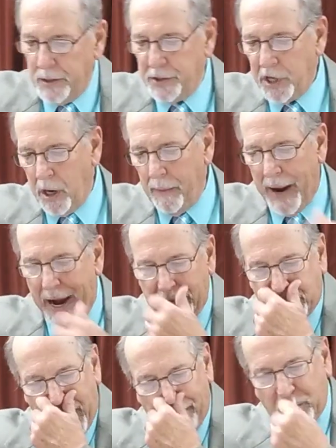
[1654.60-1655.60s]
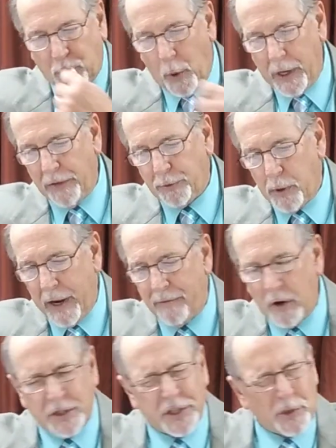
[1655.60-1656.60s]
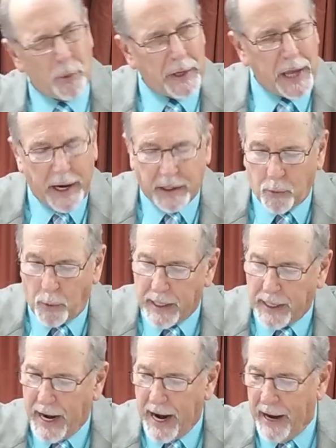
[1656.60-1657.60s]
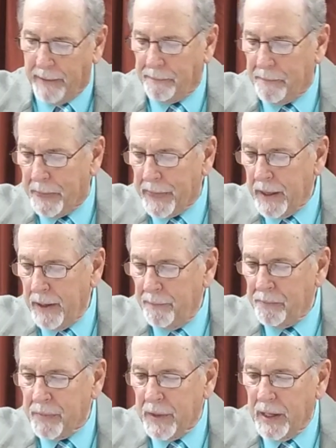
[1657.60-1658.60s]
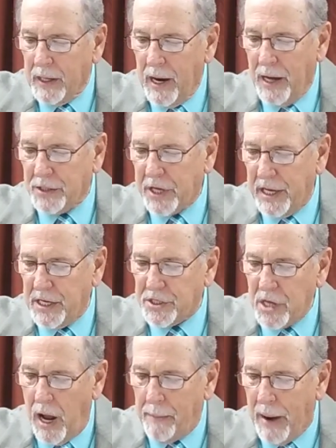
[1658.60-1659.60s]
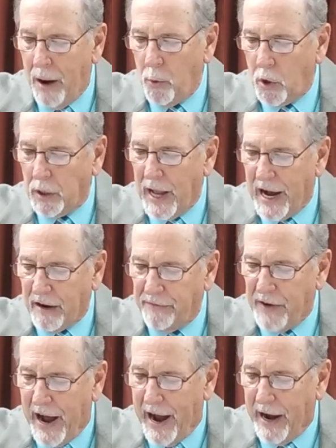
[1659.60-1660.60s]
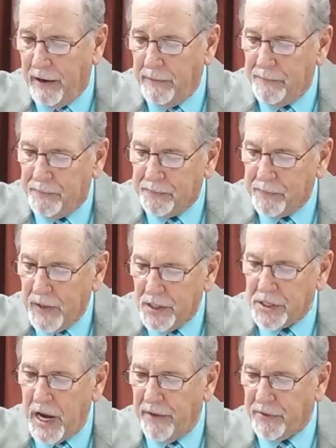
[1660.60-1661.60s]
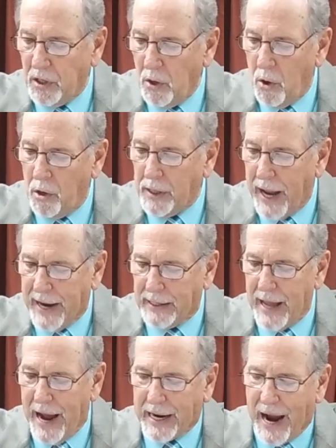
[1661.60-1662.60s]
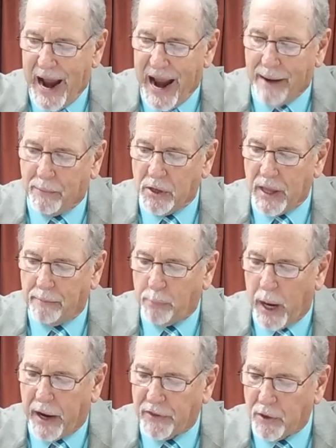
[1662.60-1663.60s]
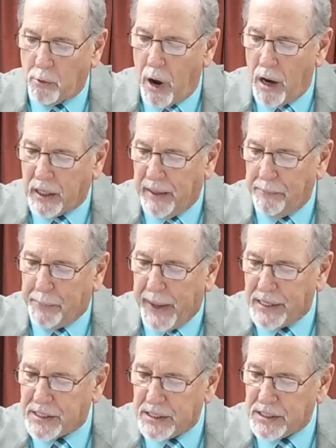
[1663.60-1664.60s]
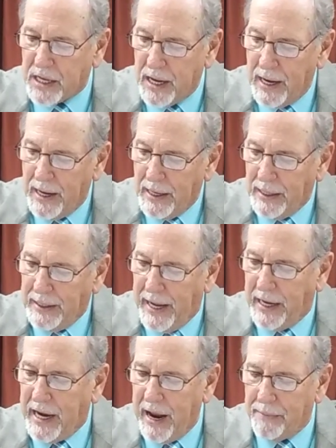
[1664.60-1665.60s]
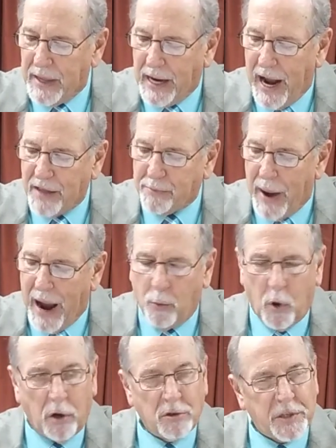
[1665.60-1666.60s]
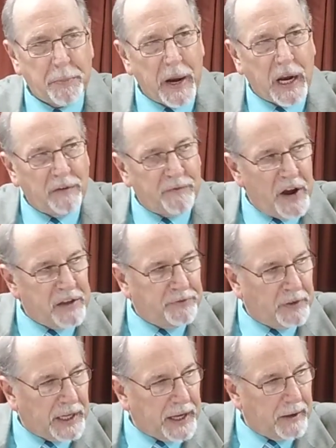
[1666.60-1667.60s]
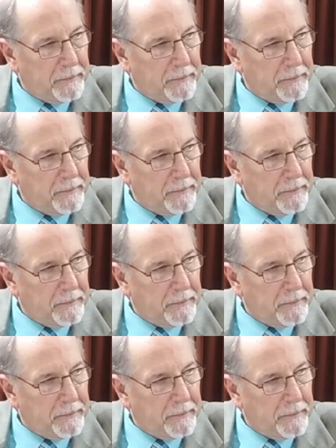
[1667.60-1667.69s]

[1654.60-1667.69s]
Jeremiah chapter 23, verses 28 and 29. God said, Is not my word like a fire, saith the Lord, and like a hammer that breaketh the rock in pieces? Let him that hath my word speak it faithfully.